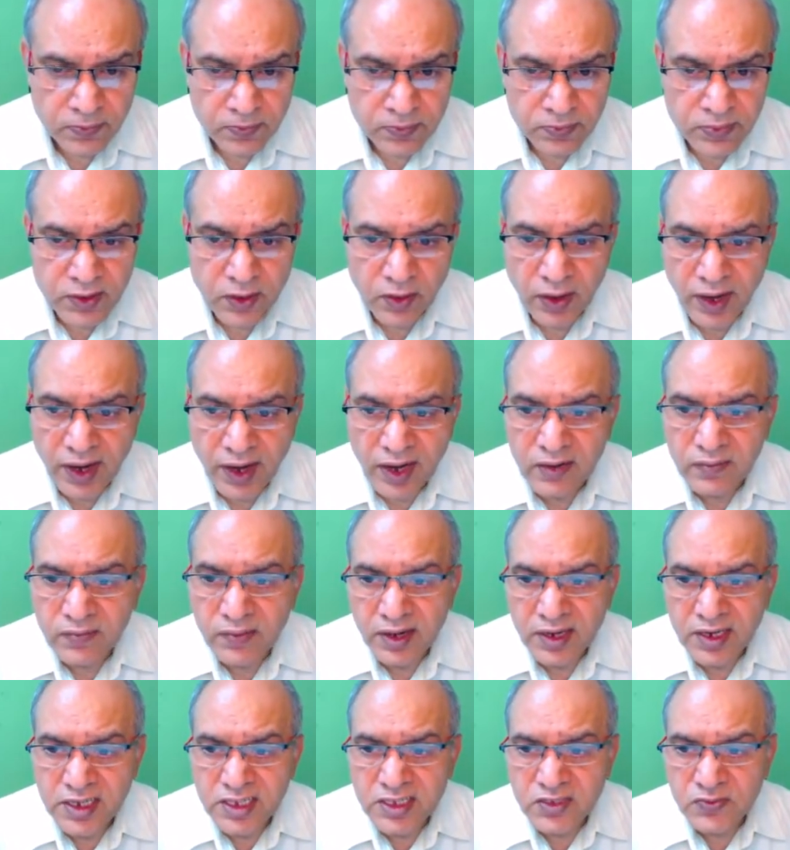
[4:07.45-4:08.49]
Now n
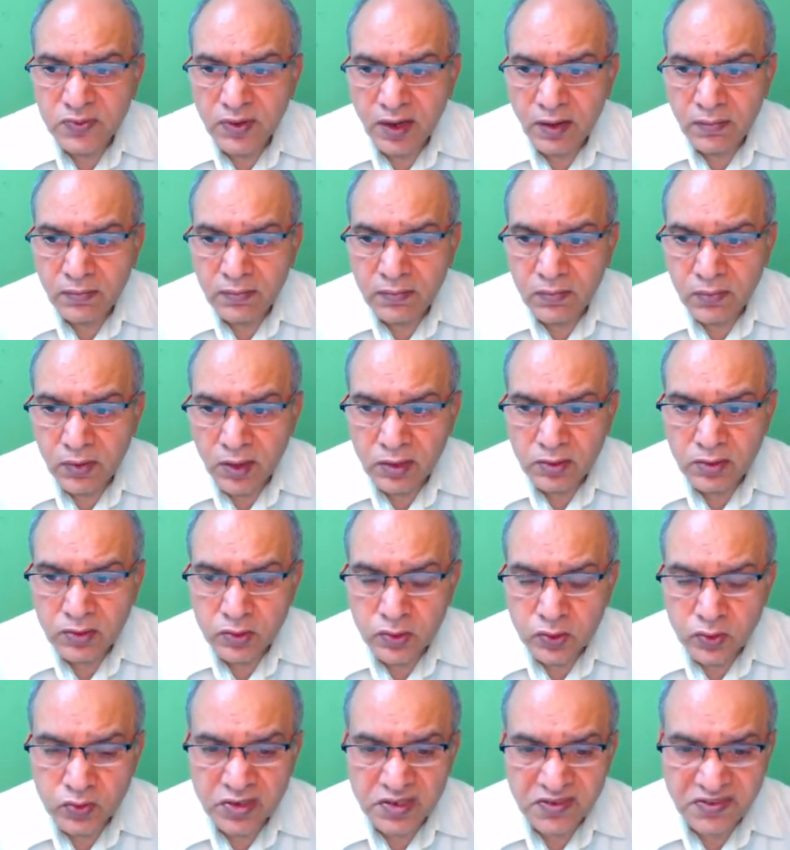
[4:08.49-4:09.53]
varies from 1
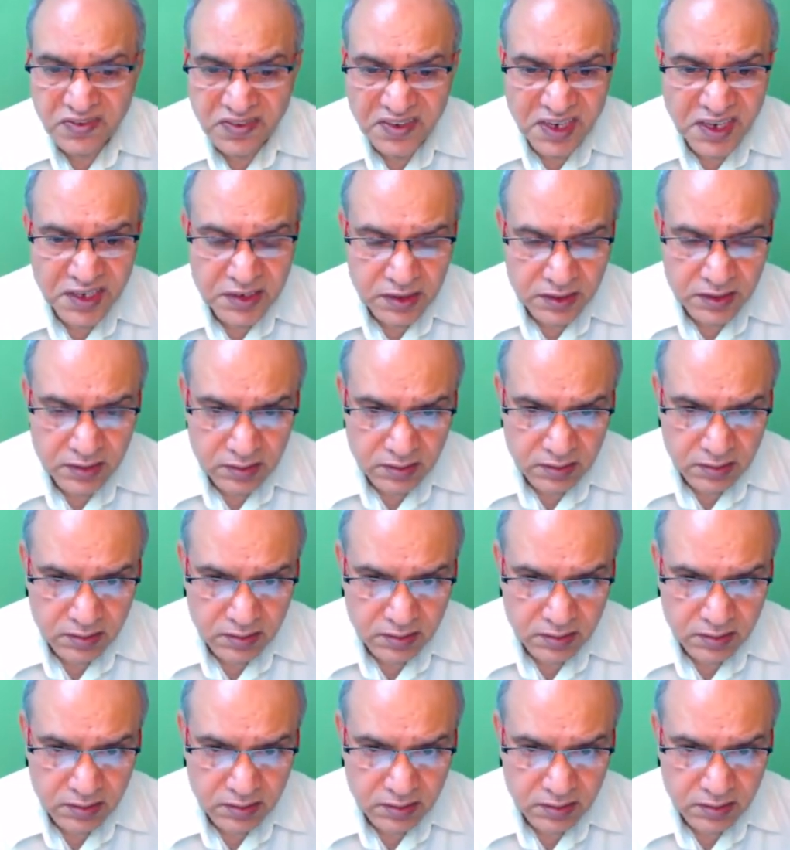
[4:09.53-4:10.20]
to infinity,